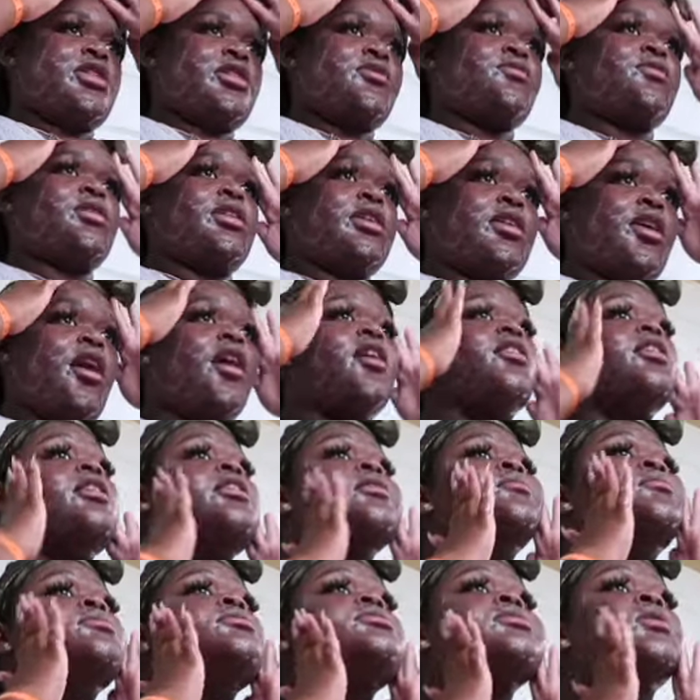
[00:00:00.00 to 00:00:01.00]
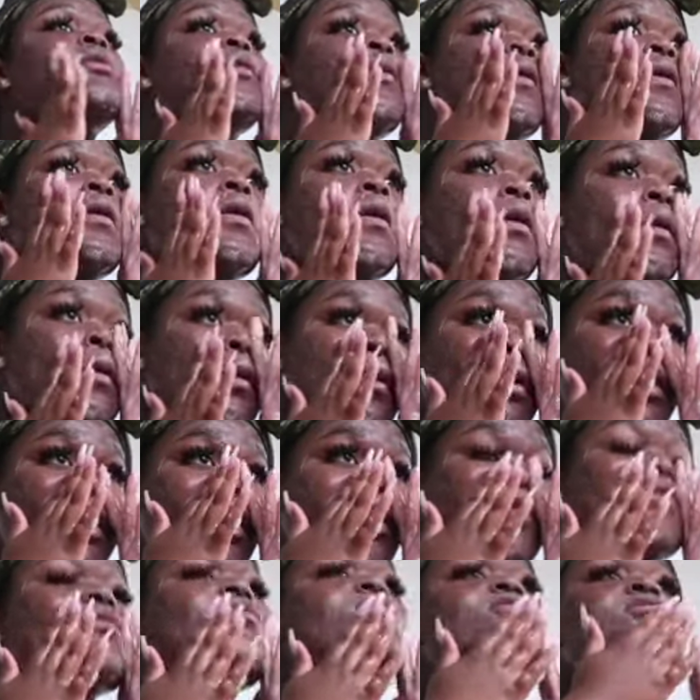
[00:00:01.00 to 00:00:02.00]
can read our lips.
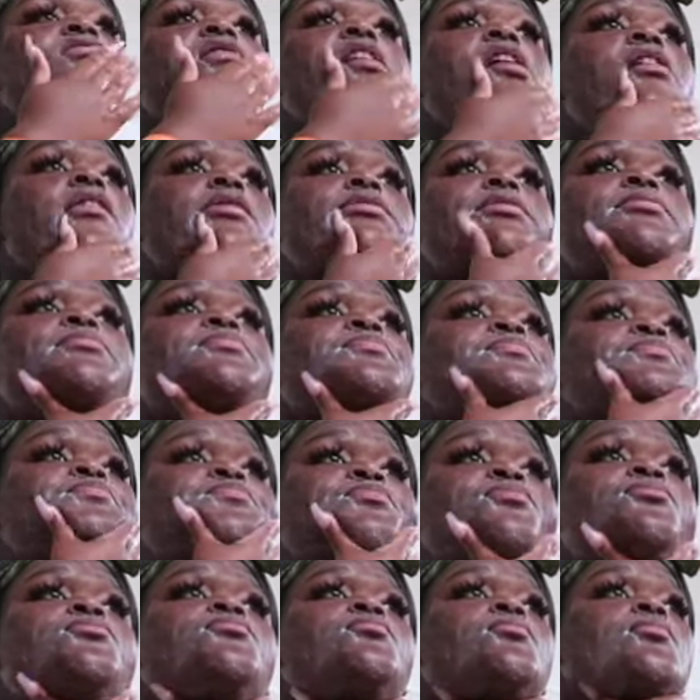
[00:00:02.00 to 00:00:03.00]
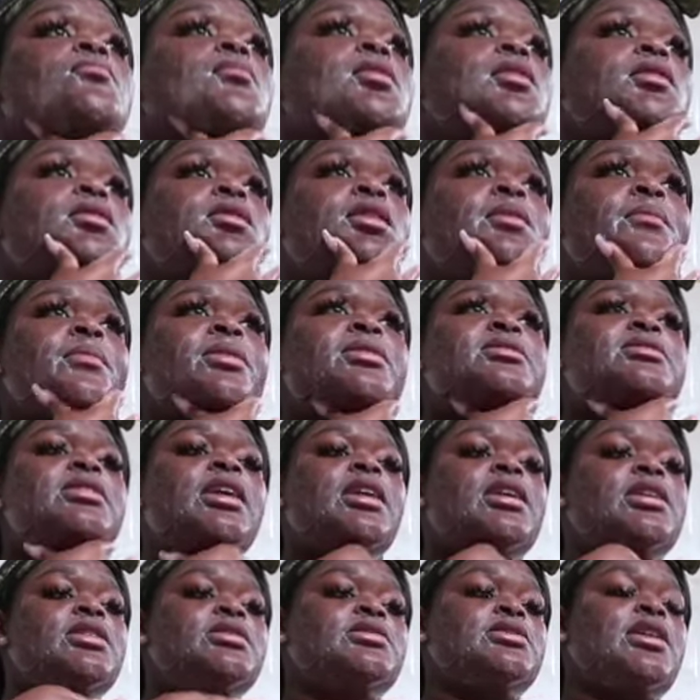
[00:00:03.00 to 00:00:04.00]
So, I'm
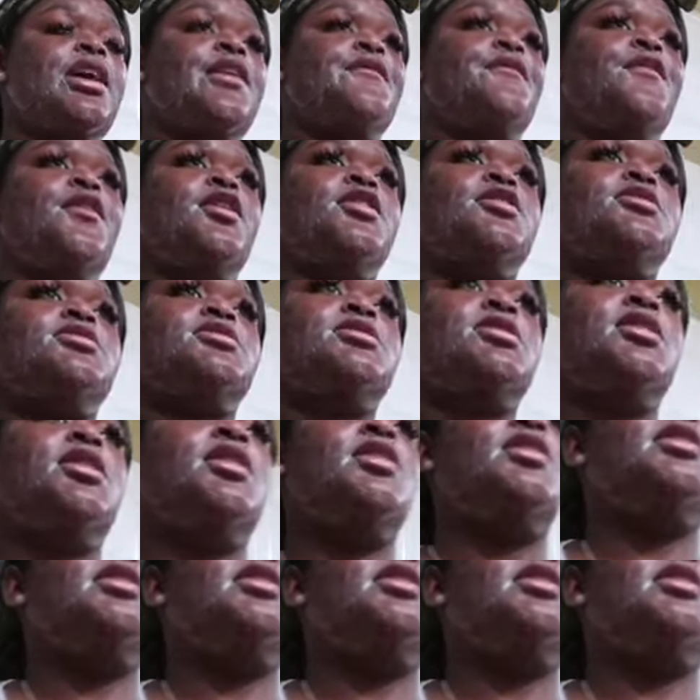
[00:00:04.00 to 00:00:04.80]
excited cause at first,